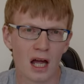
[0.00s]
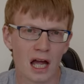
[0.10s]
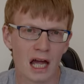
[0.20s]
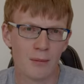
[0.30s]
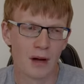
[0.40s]

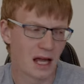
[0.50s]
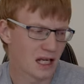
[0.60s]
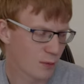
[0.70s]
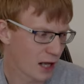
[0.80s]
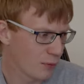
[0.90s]
um, and
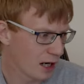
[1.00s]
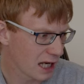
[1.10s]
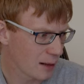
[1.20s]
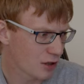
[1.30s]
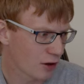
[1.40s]
as well when I
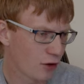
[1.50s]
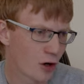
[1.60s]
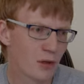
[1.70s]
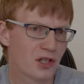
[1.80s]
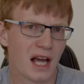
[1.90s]
came to the
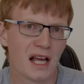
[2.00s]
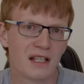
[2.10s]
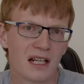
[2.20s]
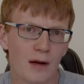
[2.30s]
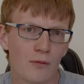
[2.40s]
thermal
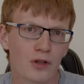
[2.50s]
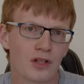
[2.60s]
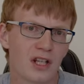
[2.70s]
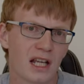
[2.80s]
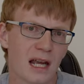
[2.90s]
testing I
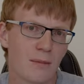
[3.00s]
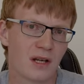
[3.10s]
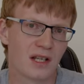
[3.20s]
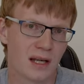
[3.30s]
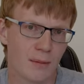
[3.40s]
wanted to keep
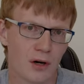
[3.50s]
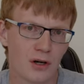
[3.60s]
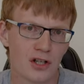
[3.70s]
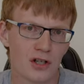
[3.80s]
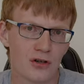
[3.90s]
it similar
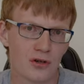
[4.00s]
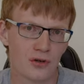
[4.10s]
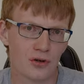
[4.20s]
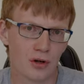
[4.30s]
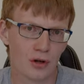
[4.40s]

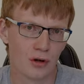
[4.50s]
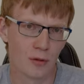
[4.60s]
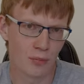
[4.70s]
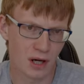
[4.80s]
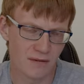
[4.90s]
to the
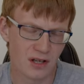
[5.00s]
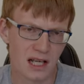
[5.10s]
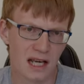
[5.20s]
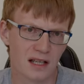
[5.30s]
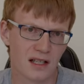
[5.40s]
previous
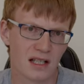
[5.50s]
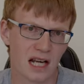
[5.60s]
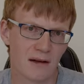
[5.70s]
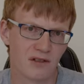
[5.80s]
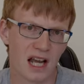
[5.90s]
cases that
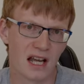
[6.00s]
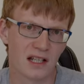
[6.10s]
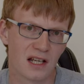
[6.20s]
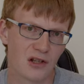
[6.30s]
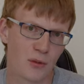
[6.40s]
I've
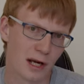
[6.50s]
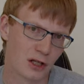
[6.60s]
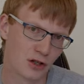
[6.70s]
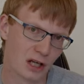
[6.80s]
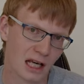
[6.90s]
tested so we
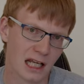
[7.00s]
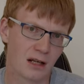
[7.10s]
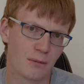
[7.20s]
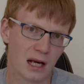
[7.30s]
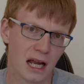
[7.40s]
could do a like
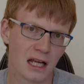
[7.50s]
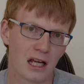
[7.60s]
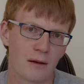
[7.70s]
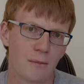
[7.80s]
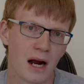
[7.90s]
by
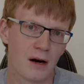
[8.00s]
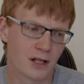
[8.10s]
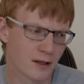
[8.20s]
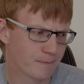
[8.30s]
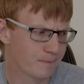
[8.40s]
like
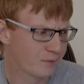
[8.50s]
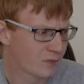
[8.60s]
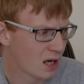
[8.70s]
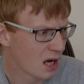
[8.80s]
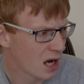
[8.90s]
comparison.
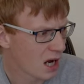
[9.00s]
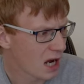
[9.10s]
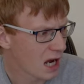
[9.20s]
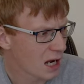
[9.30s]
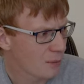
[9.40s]

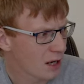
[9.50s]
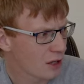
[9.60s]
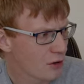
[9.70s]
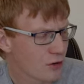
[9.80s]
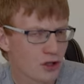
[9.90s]
Um,
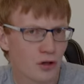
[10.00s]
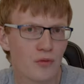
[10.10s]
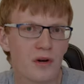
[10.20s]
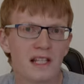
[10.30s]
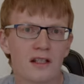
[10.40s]
there's no
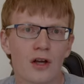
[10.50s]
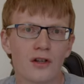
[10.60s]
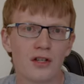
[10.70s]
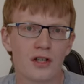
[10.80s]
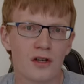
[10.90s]
reason
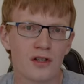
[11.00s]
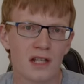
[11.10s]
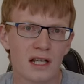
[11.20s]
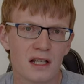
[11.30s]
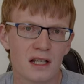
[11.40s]
not to use
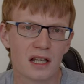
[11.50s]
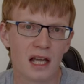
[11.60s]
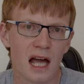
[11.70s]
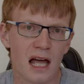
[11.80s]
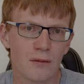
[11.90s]
these
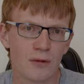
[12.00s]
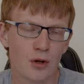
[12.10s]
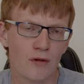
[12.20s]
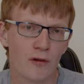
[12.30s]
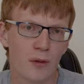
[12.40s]
and we
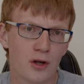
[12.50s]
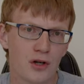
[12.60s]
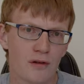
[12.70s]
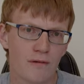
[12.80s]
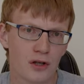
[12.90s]
know from
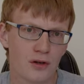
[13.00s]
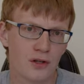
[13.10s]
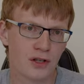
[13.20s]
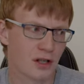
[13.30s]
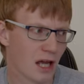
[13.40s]
others
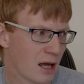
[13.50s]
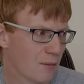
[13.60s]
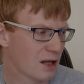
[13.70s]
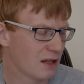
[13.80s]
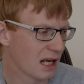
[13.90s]
reviews
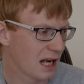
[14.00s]
um, in the